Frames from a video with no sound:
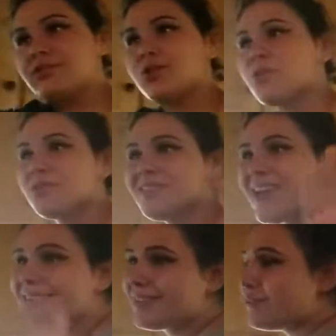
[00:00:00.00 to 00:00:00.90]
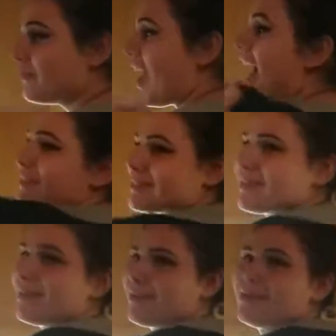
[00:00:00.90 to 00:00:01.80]
Your negative
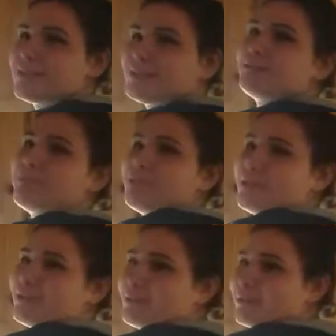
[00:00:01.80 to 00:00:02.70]
asking a question booty.